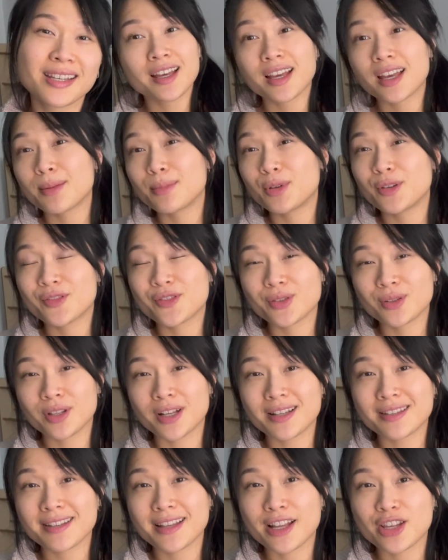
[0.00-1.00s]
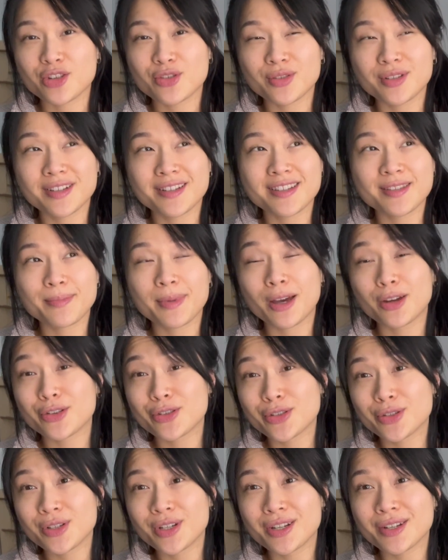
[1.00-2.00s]
I moved to Los Angeles about
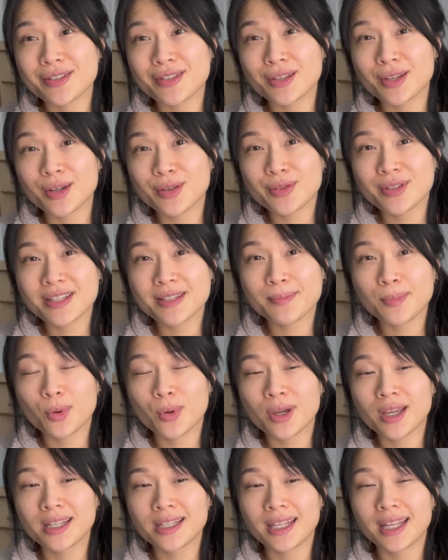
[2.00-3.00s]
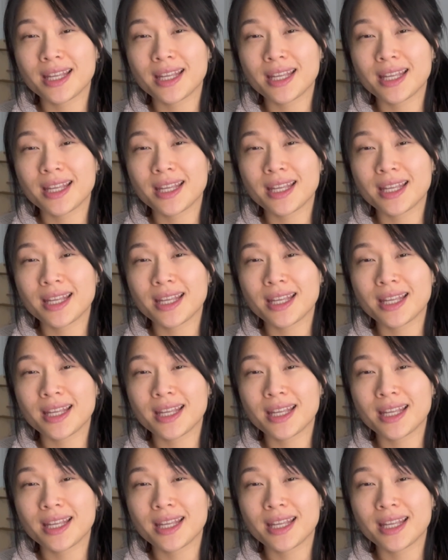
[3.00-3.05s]
2 years ago at this point,